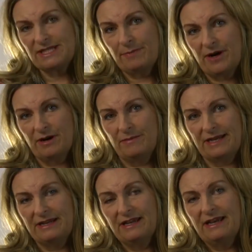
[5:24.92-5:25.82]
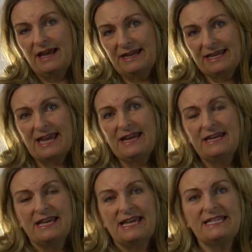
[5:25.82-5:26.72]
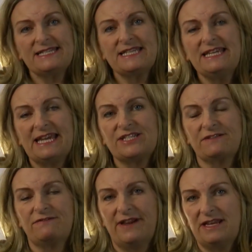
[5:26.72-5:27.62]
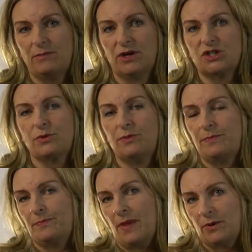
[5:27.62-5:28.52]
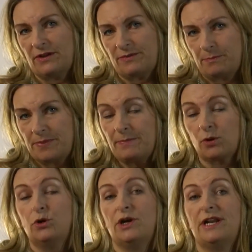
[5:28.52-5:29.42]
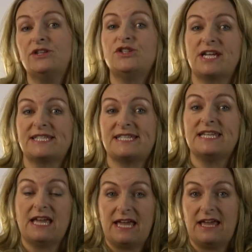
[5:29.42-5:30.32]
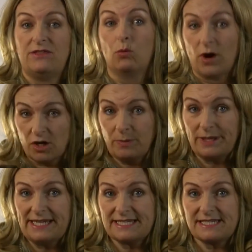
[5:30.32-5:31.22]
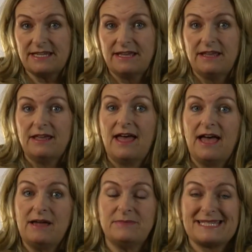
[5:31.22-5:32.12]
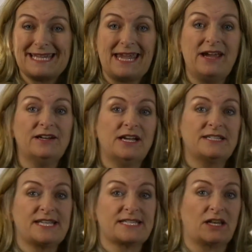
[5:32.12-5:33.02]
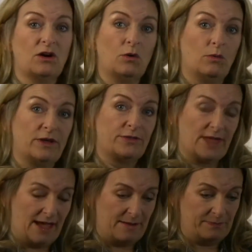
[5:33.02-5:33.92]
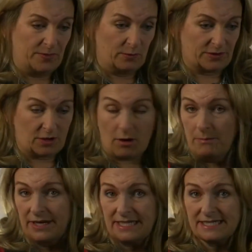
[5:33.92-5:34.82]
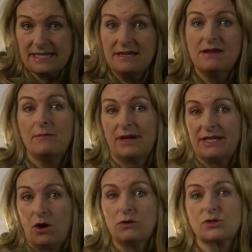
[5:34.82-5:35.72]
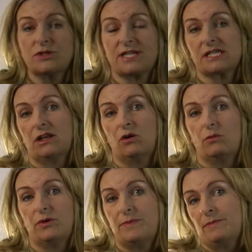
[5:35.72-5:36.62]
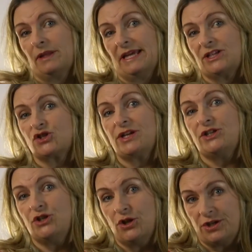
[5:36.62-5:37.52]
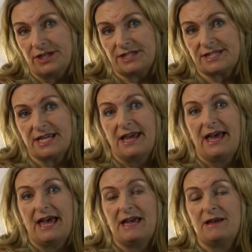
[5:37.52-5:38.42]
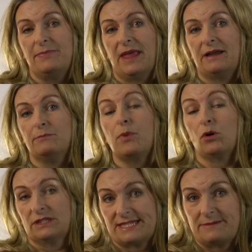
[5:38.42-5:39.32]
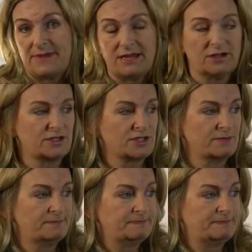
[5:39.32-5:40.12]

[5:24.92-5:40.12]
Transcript: Department. And again, it's engaging very much with people who are interested in the workplace. SCARE does a lot with companies, but it also does a lot with people like trade unions and policymakers.